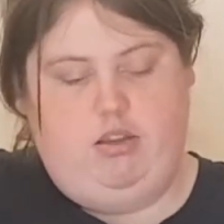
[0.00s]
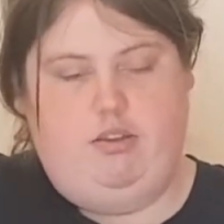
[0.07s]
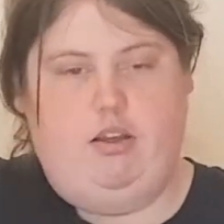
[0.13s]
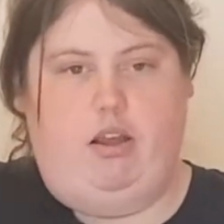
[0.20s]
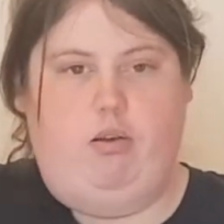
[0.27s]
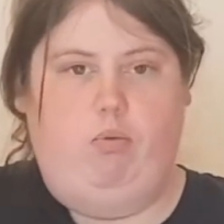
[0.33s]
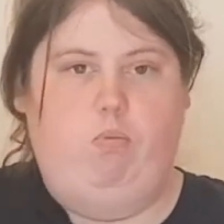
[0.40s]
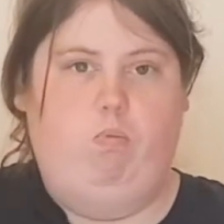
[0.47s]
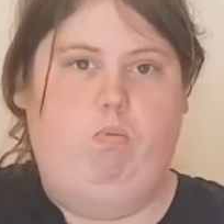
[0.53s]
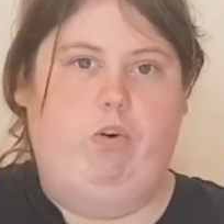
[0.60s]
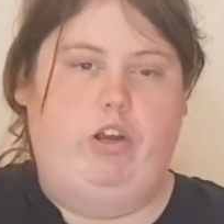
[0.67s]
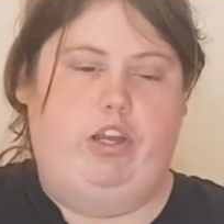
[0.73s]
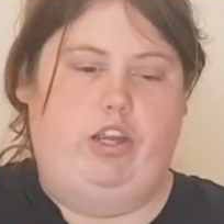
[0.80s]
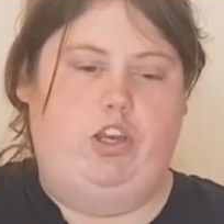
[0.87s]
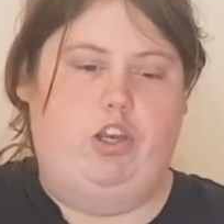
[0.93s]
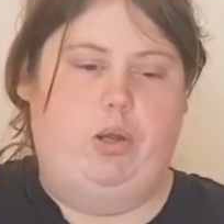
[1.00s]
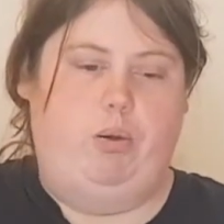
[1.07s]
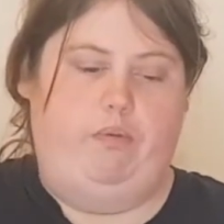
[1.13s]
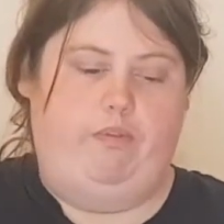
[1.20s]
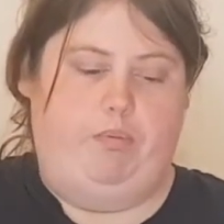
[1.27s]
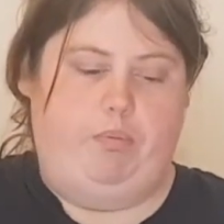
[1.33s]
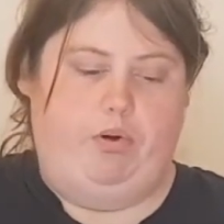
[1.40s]
So what you can do
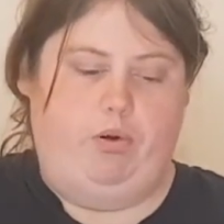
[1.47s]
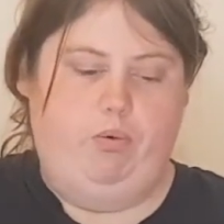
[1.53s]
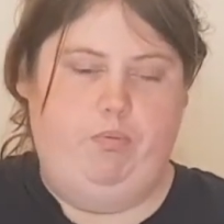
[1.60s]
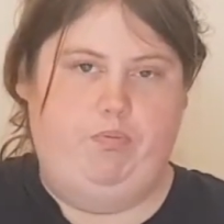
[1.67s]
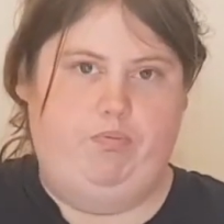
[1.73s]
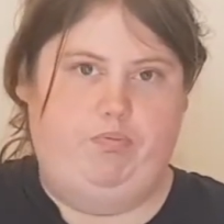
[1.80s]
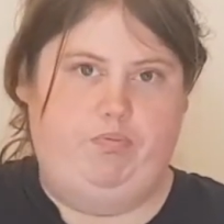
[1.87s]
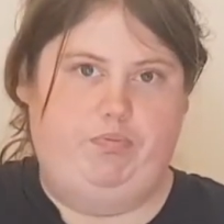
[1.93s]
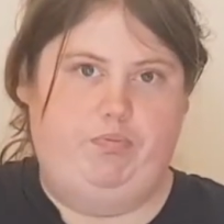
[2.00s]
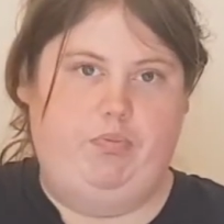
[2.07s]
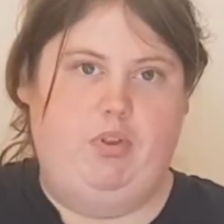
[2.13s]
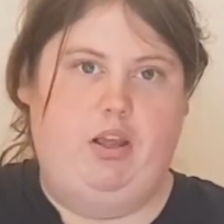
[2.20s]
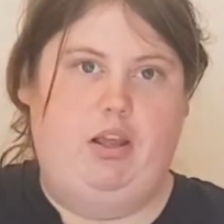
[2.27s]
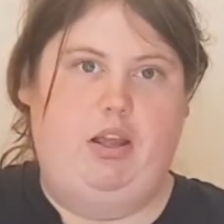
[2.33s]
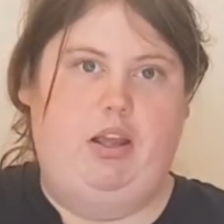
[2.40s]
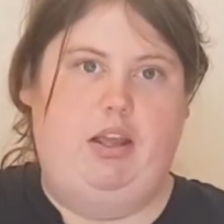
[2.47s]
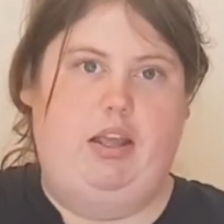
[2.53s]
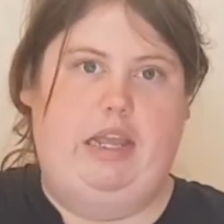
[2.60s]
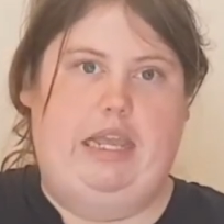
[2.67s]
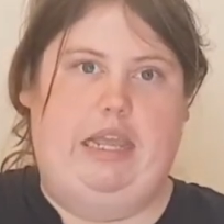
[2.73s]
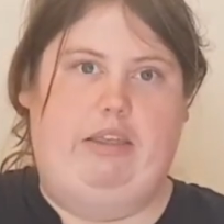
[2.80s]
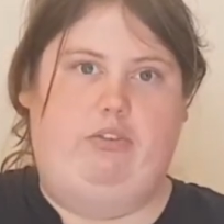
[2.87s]
with the ball
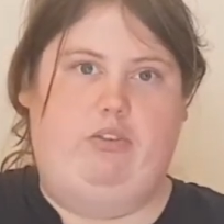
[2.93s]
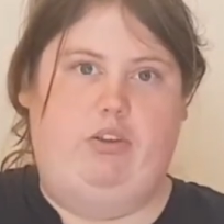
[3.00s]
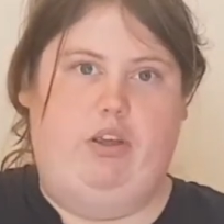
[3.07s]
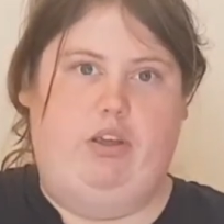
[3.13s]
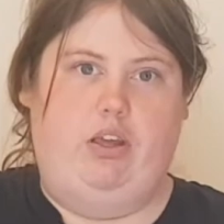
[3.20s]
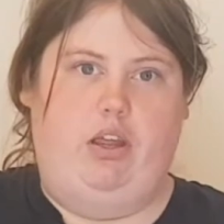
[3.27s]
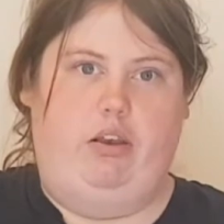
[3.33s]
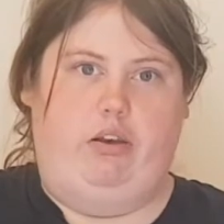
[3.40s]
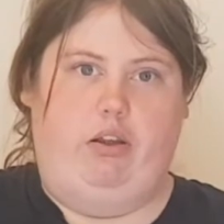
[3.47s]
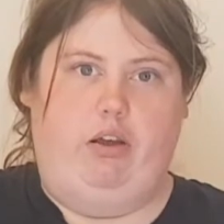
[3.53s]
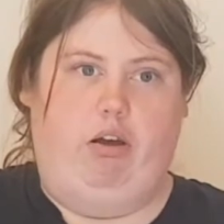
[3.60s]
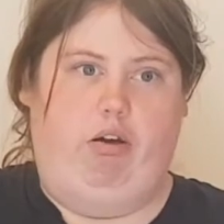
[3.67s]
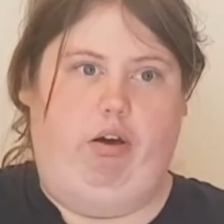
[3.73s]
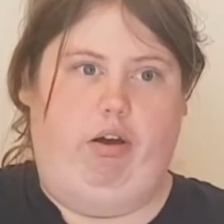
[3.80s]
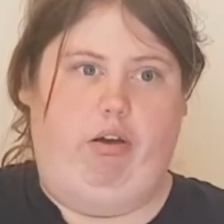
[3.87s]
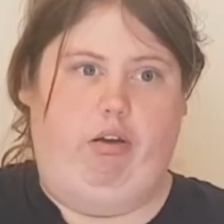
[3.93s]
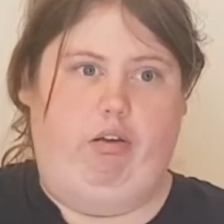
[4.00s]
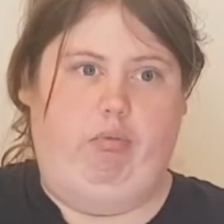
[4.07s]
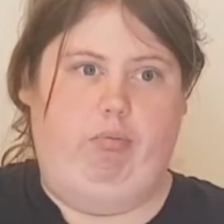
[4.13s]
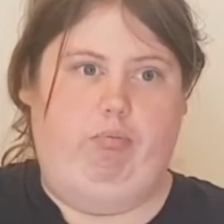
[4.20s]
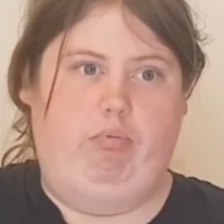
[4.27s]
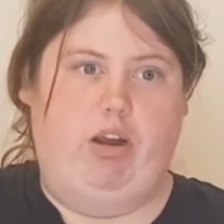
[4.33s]
is you can
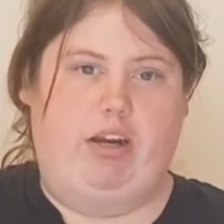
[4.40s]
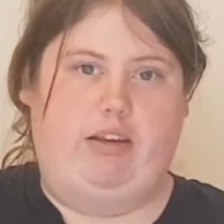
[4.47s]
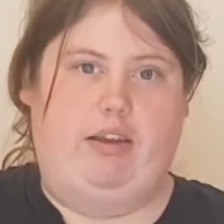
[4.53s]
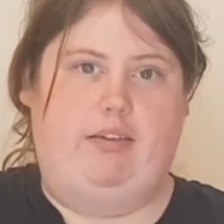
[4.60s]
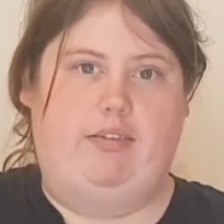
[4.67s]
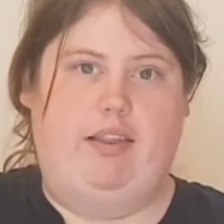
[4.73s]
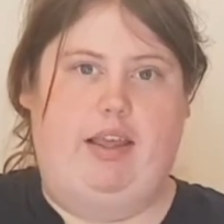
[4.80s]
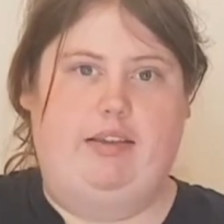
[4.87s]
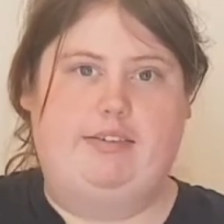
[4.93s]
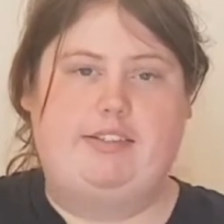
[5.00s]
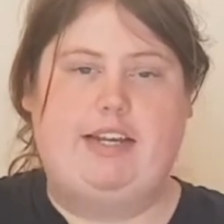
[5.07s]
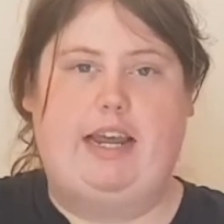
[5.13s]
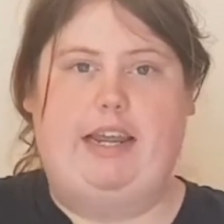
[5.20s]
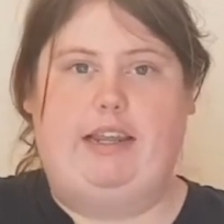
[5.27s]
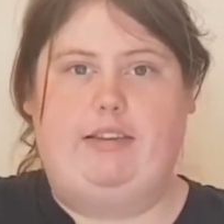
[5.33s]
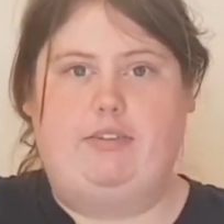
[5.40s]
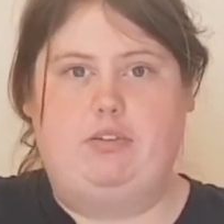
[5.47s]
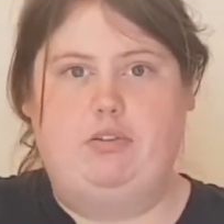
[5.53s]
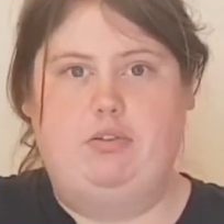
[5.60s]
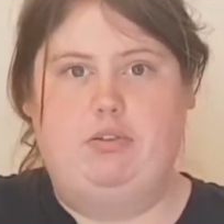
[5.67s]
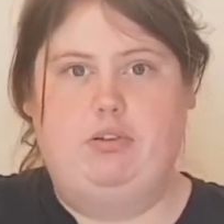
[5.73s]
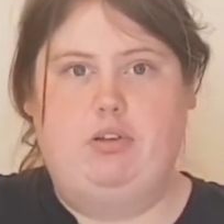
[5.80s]
practice their stays.
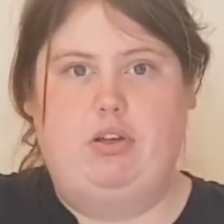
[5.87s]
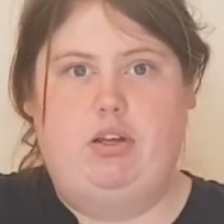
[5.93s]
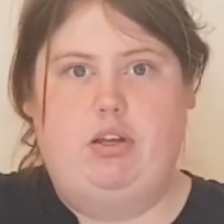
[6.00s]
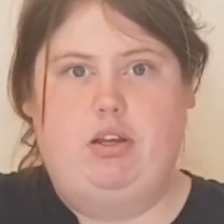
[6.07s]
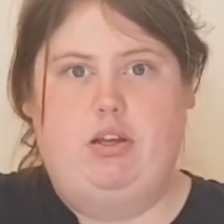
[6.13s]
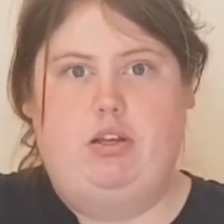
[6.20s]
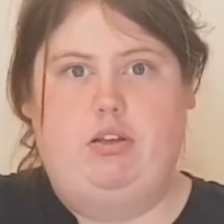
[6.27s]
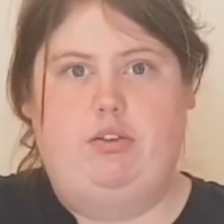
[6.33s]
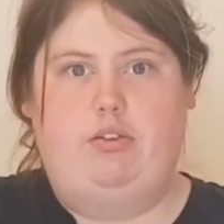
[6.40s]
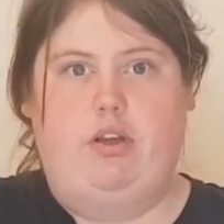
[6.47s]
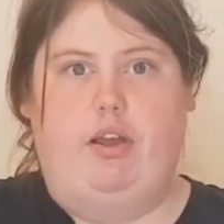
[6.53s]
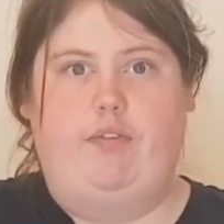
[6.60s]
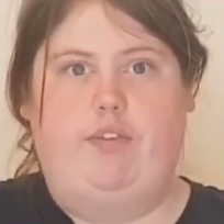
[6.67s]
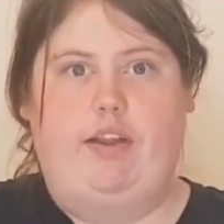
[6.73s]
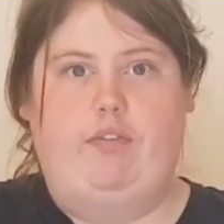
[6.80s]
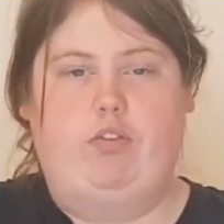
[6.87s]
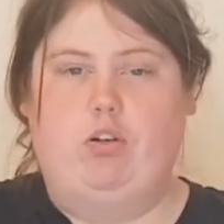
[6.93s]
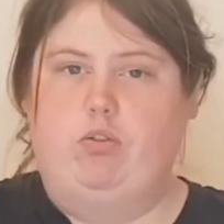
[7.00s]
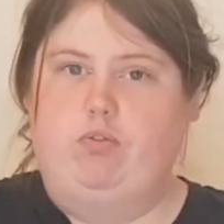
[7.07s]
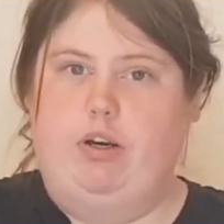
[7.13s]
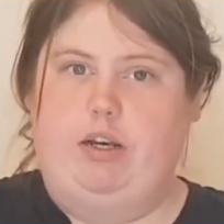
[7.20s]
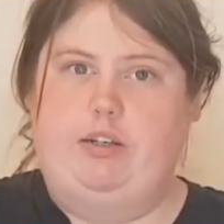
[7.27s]
So if they've
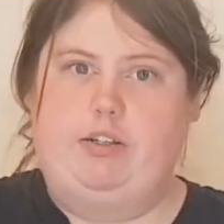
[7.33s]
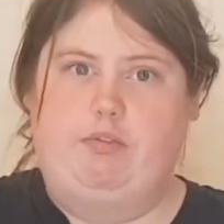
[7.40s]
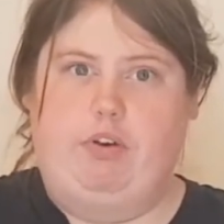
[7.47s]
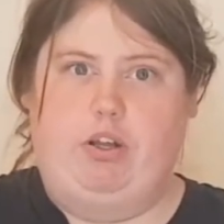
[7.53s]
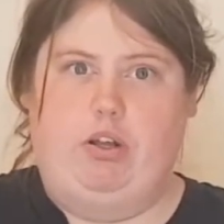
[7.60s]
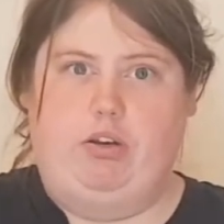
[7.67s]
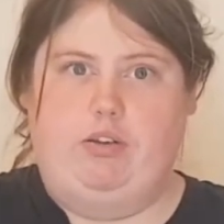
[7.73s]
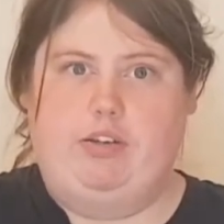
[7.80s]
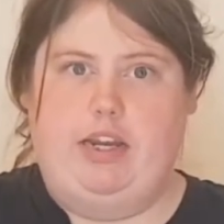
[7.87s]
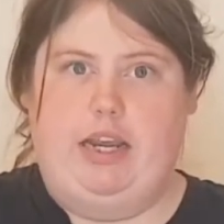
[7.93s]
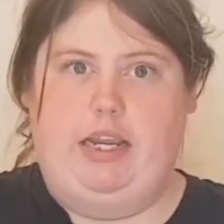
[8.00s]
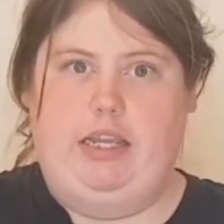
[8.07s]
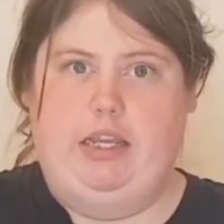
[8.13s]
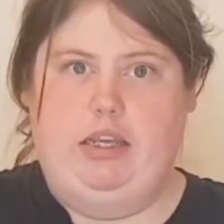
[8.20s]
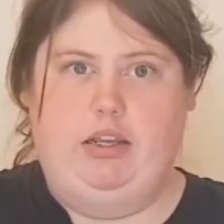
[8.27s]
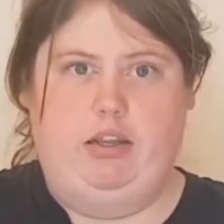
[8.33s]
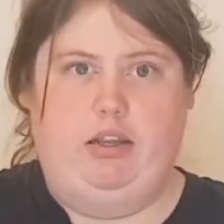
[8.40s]
got a relatively good stay,